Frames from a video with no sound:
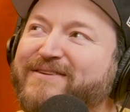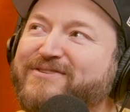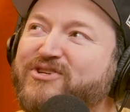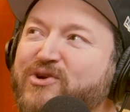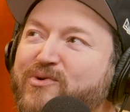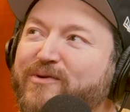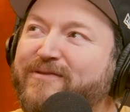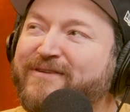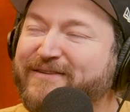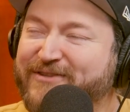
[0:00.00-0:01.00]
to
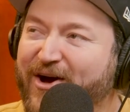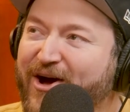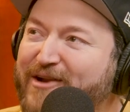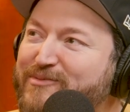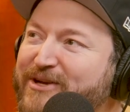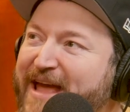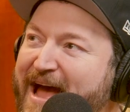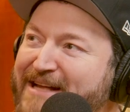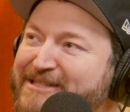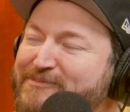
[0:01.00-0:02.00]
the audible
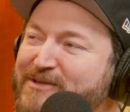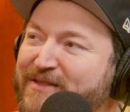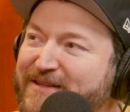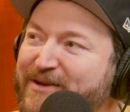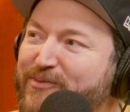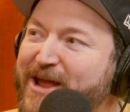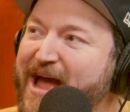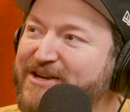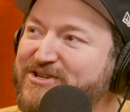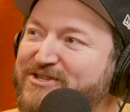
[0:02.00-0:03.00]
gasps, the like
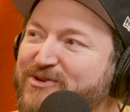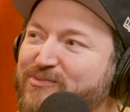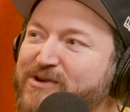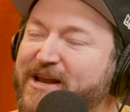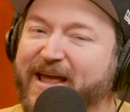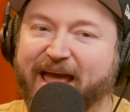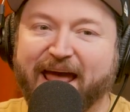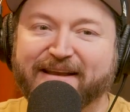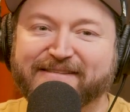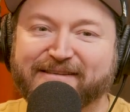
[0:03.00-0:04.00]
reactions to reading
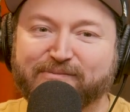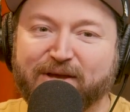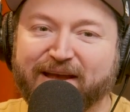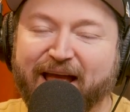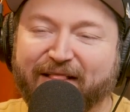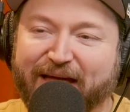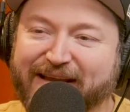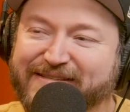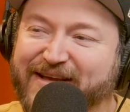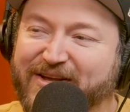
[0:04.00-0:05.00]
ahead in something, that
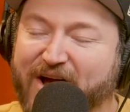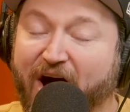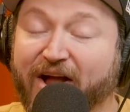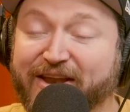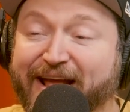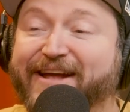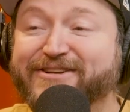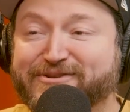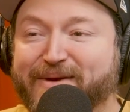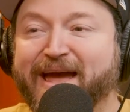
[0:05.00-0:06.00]
is
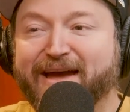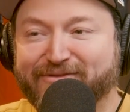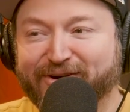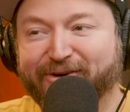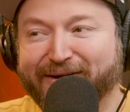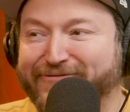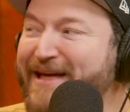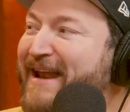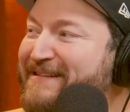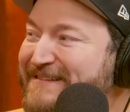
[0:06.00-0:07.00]
unhinged behavior, Griff. Yeah.
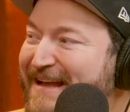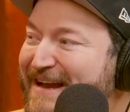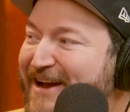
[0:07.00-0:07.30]
That is like,